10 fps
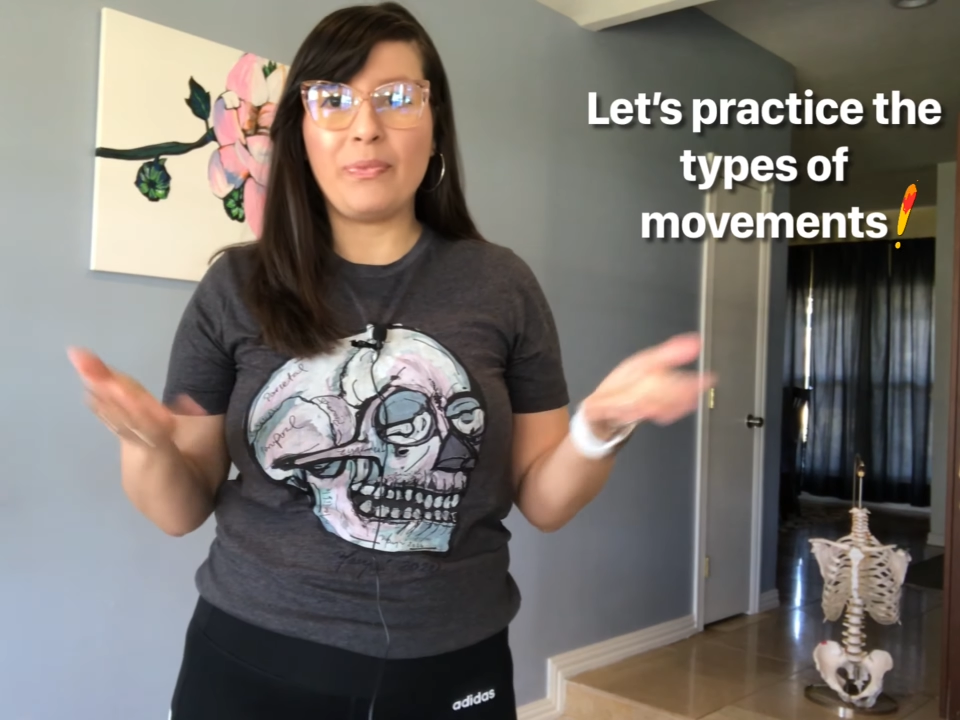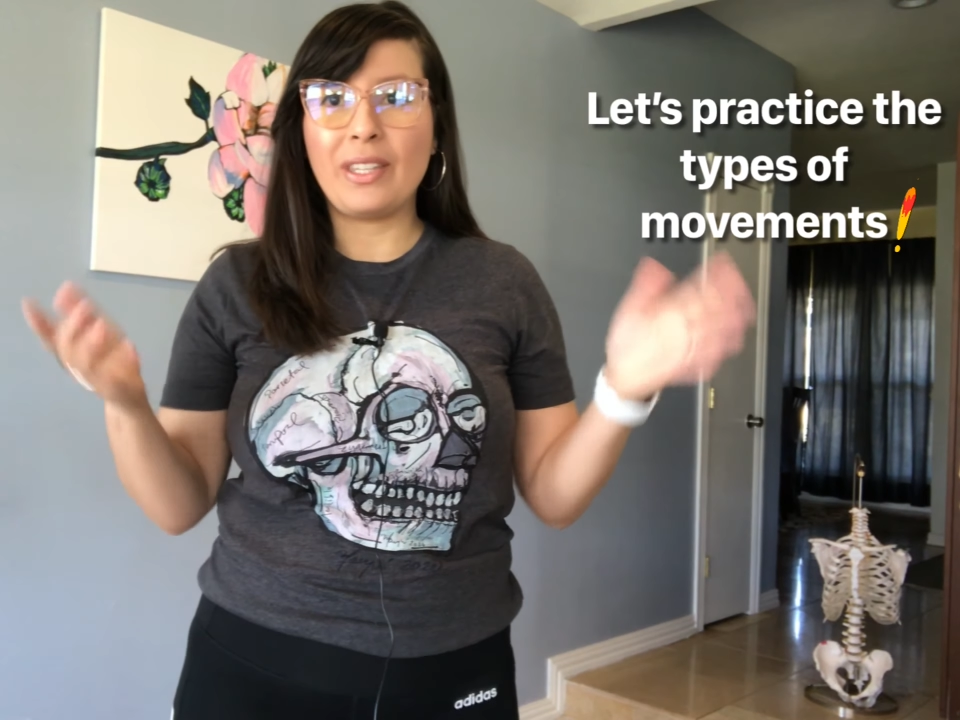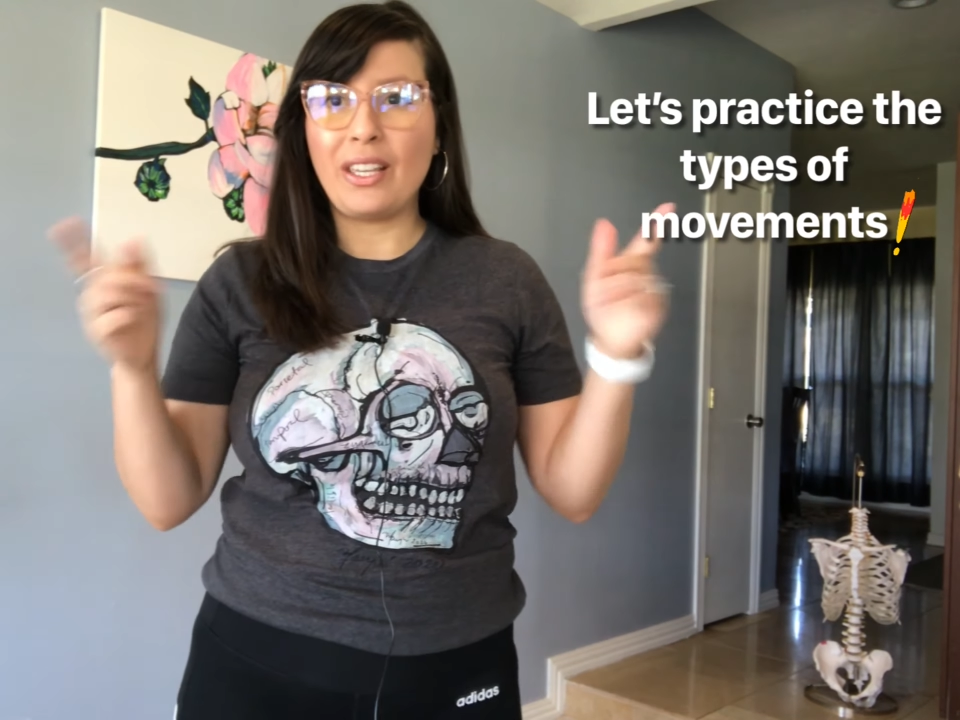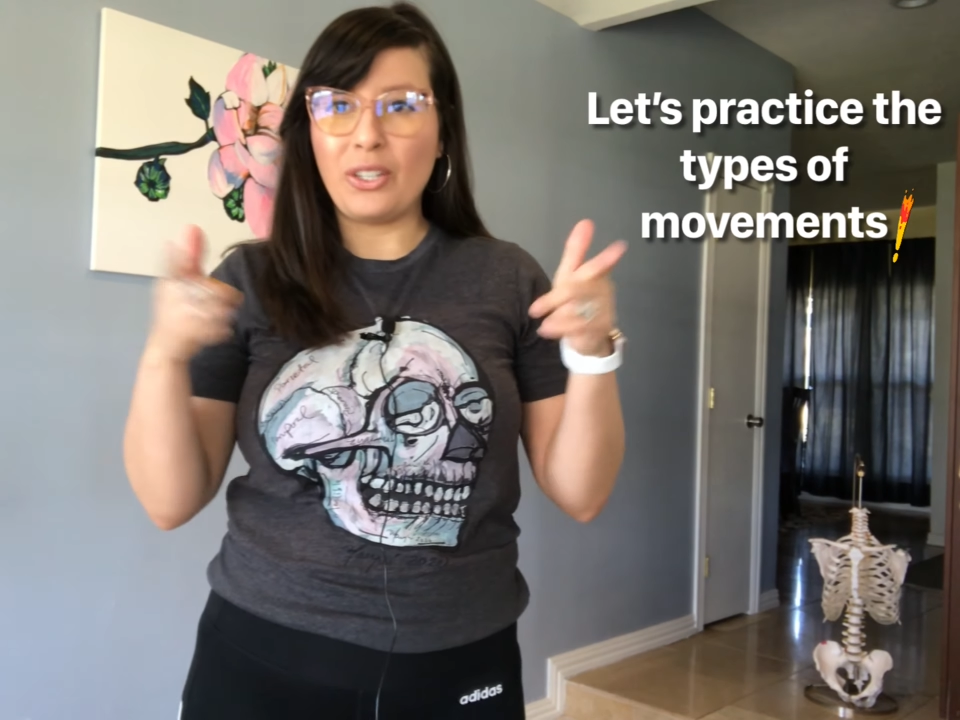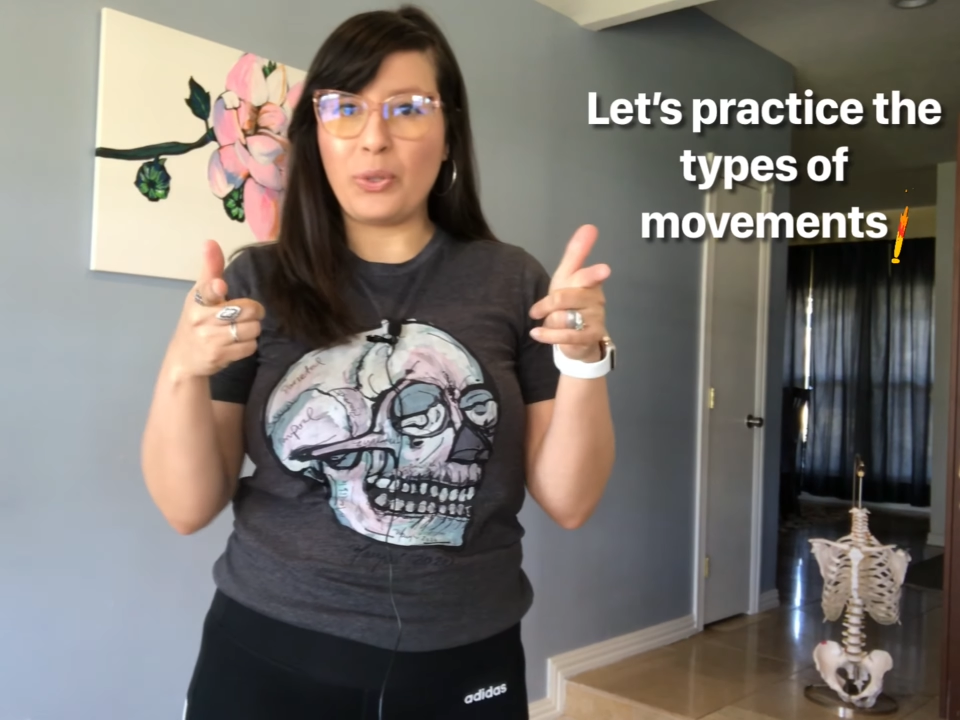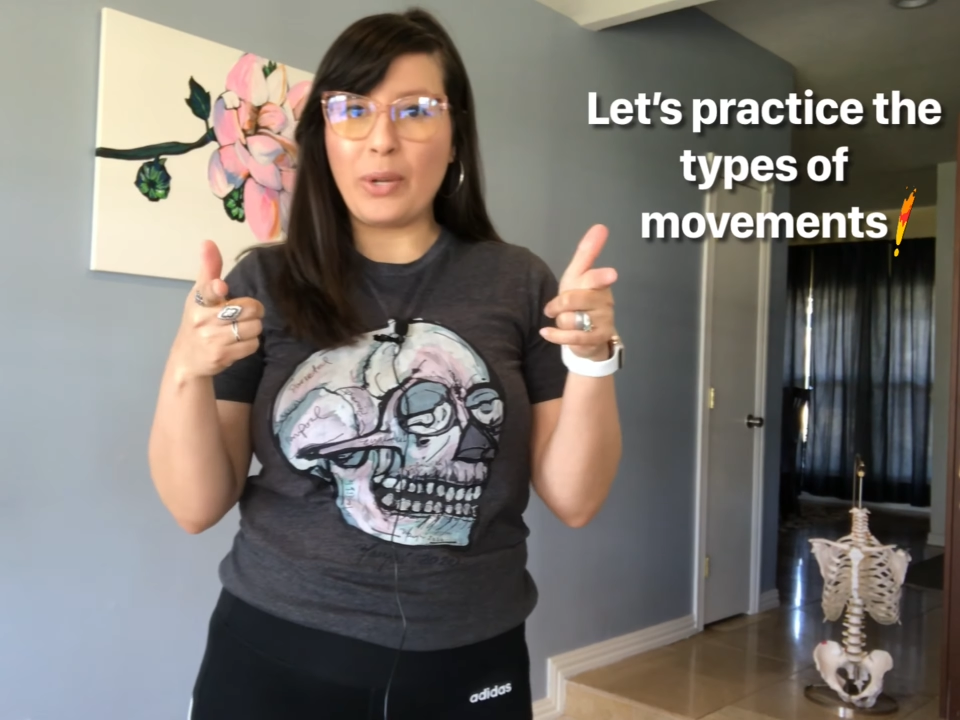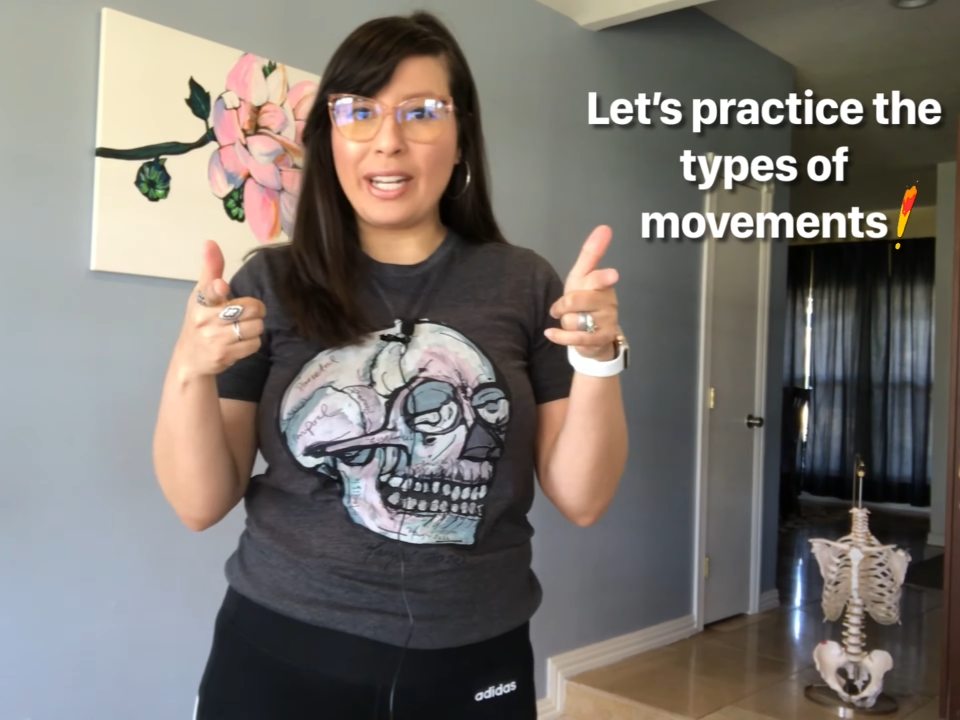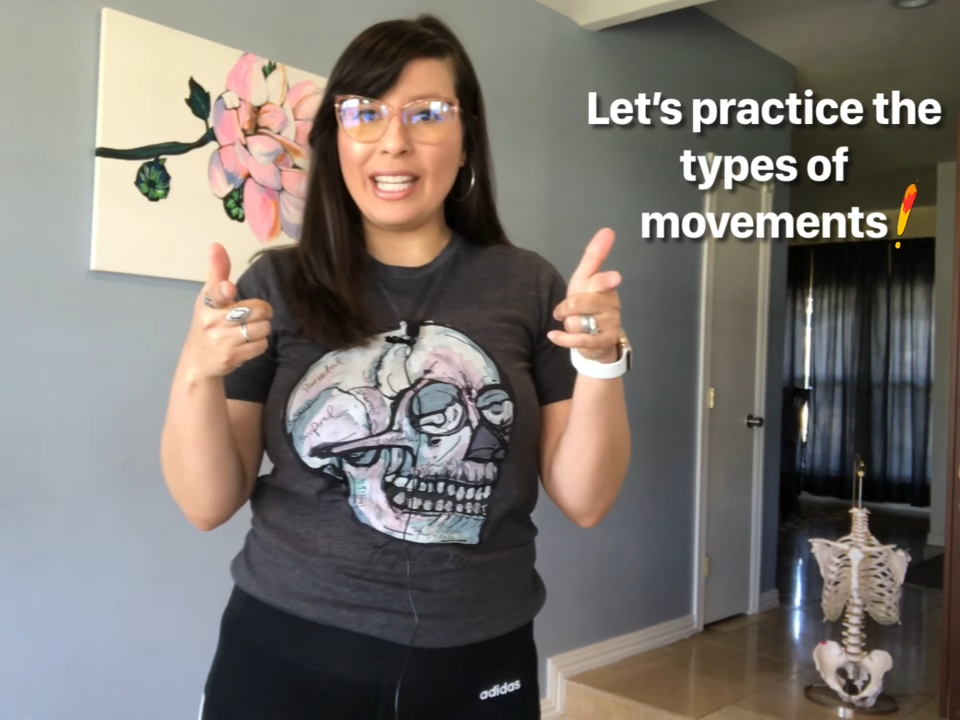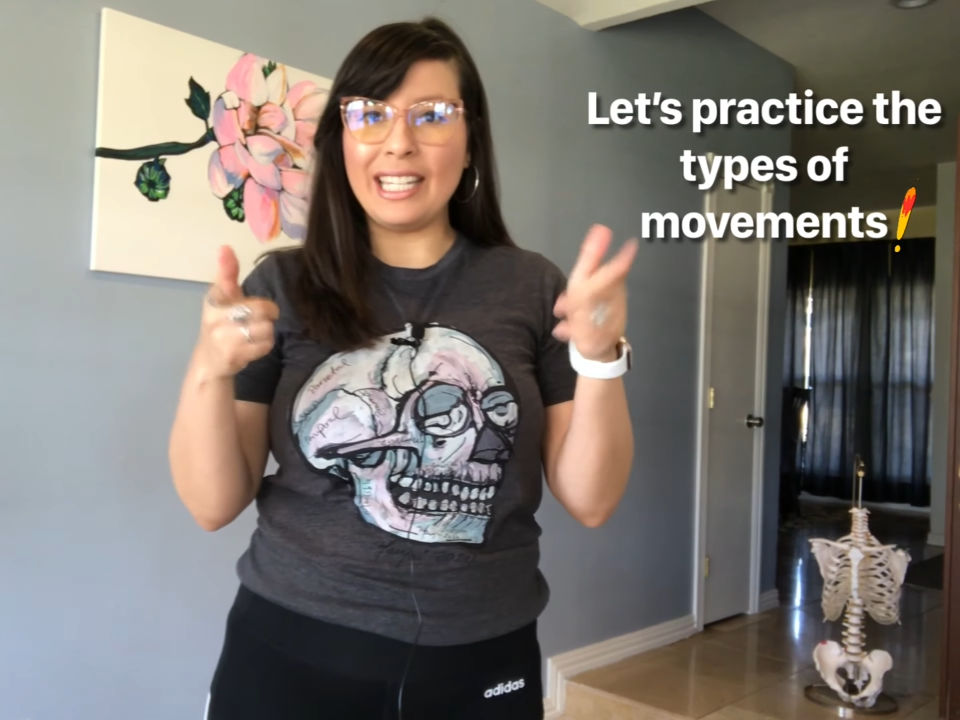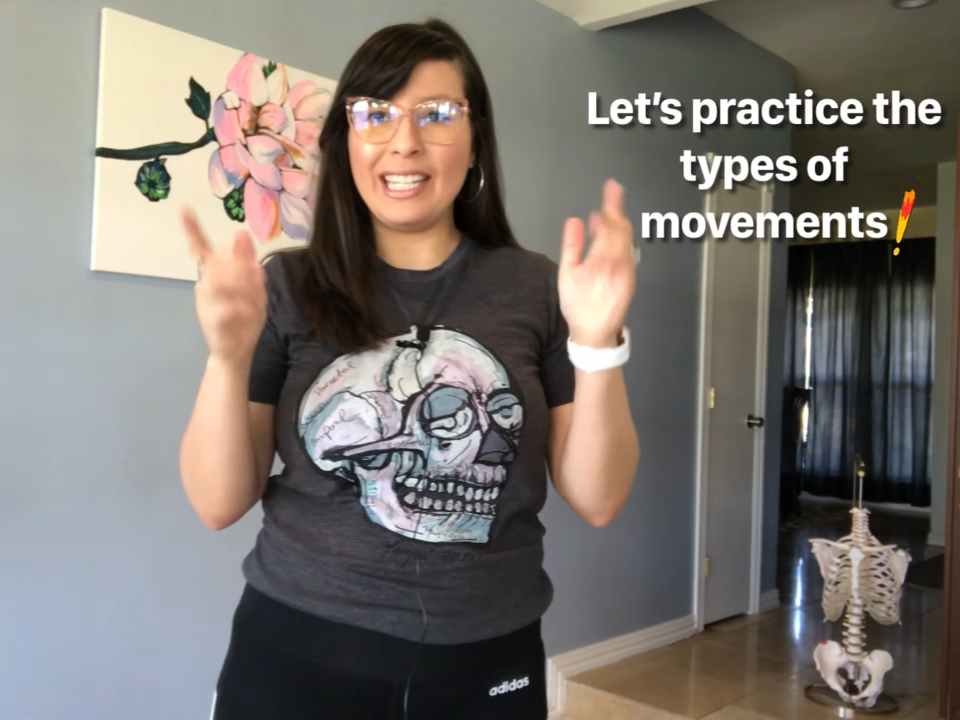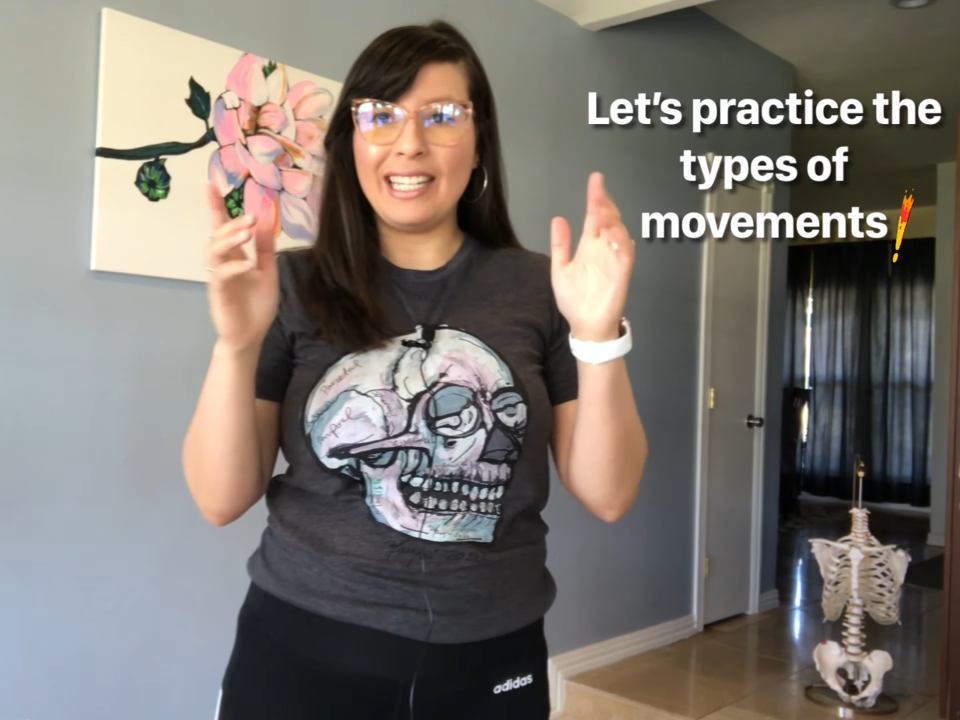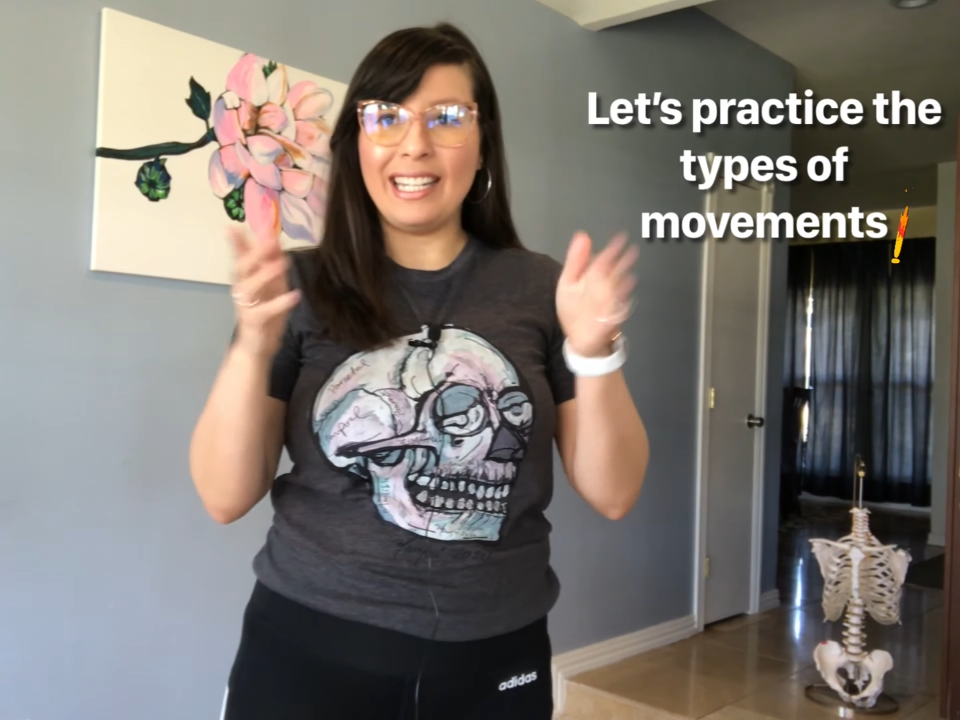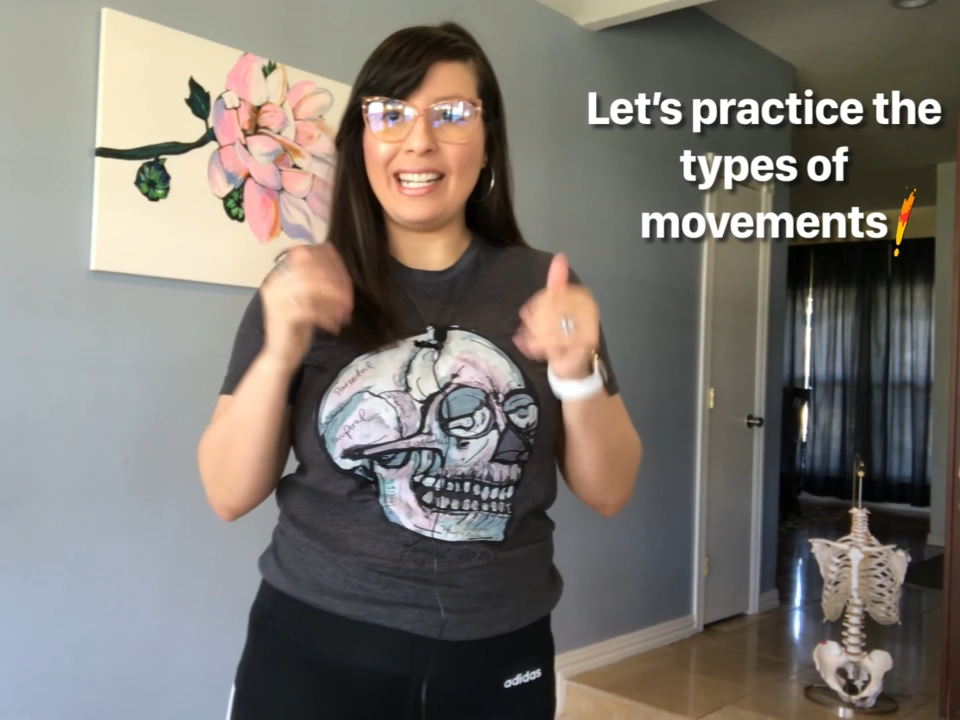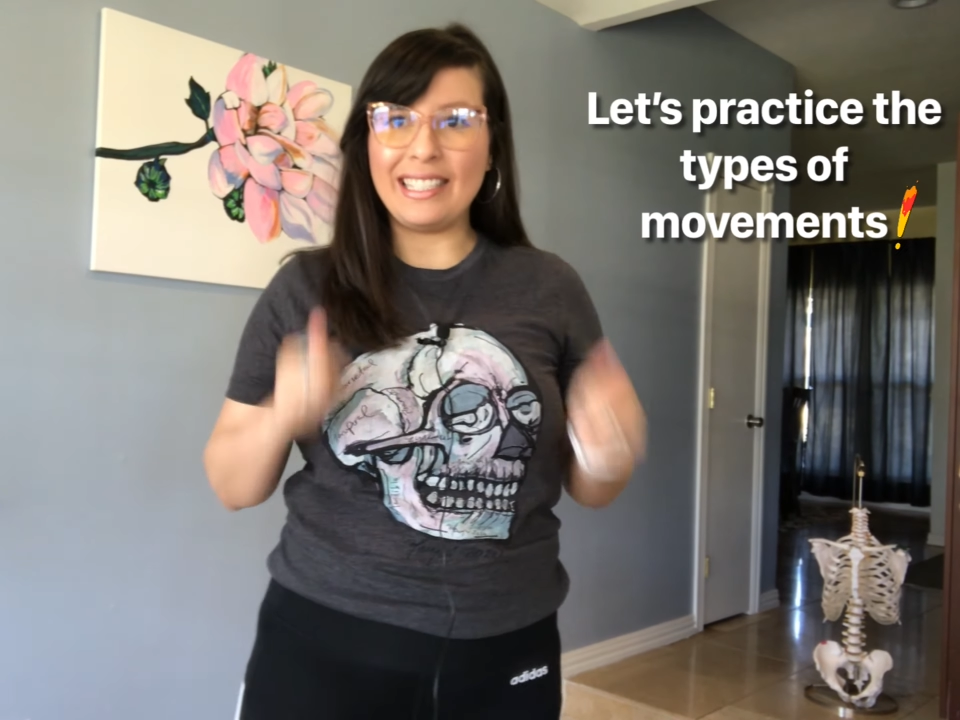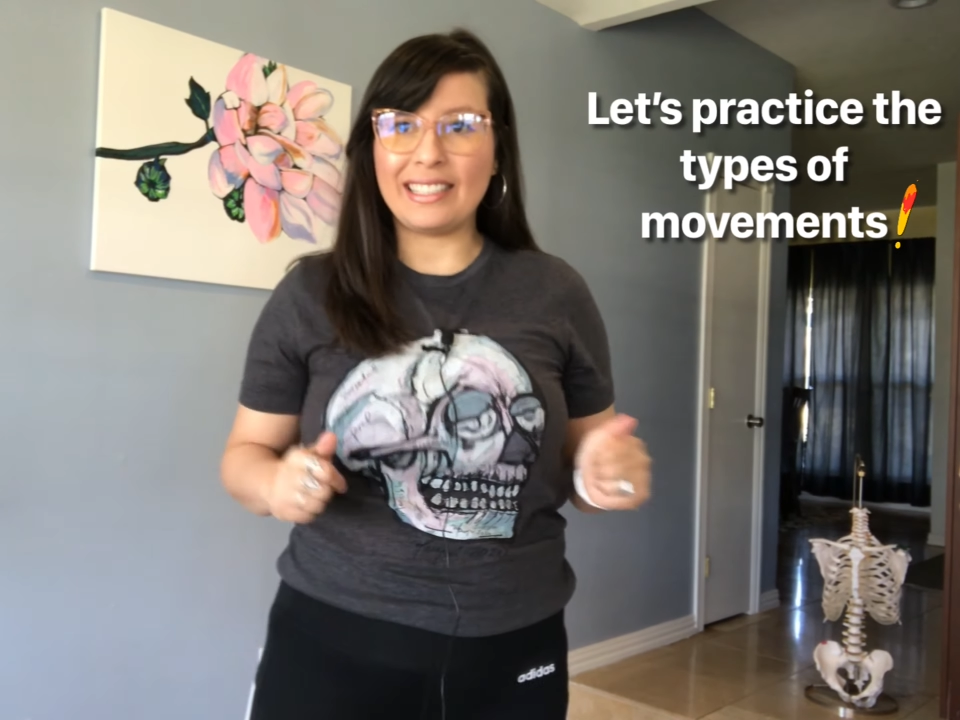You ready? Let's